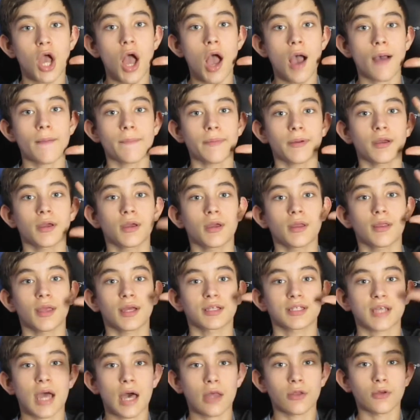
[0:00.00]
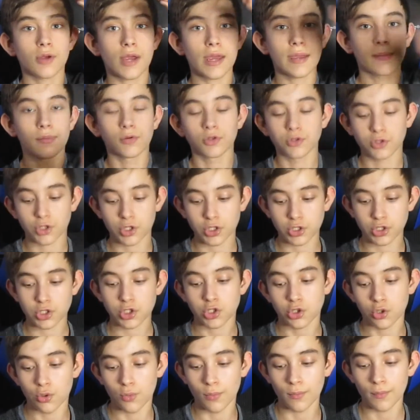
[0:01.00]
up. That's how they're able to
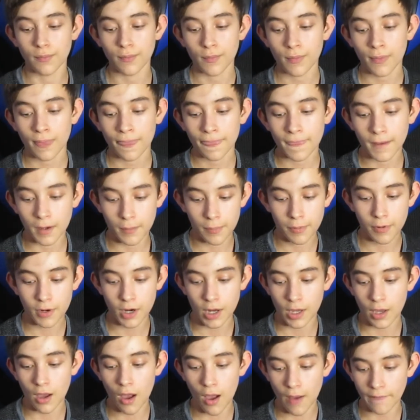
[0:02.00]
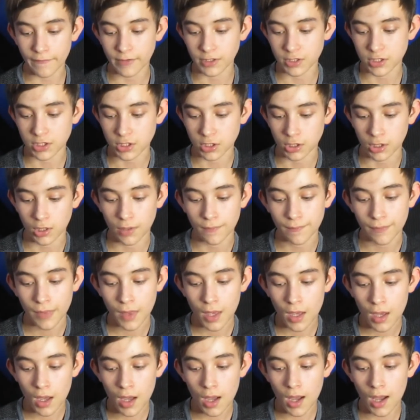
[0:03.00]
consume their prey, obviously.
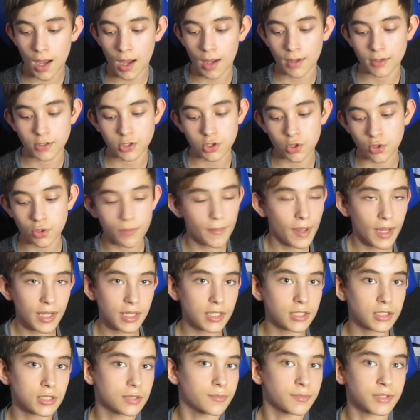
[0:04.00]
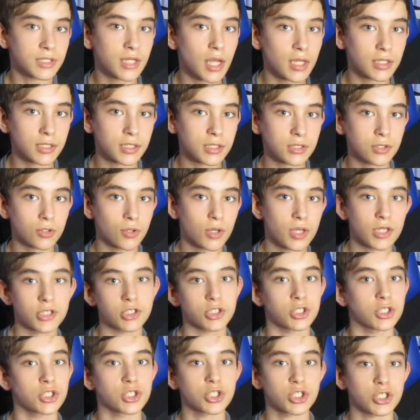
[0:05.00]
So the mechanism is not
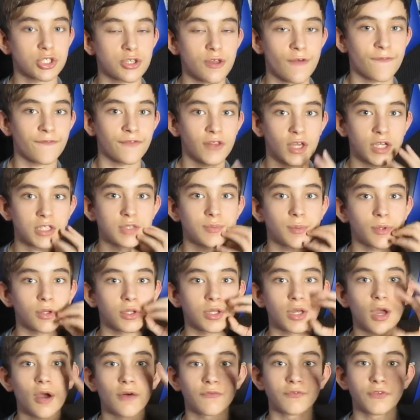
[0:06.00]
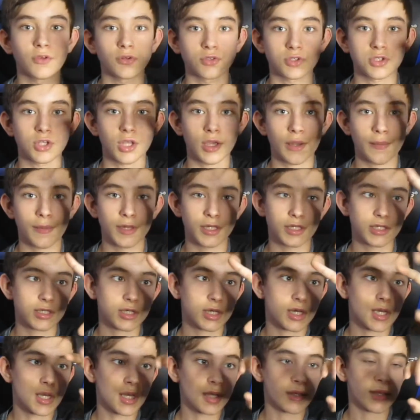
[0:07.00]
dislocation, it's just the flexibility of those ligaments
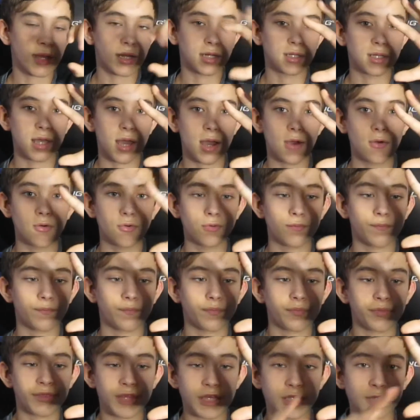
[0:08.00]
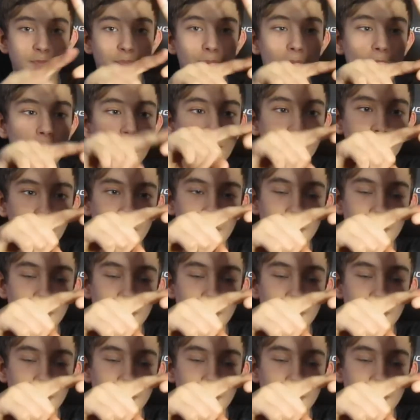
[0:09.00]
that allow this bone right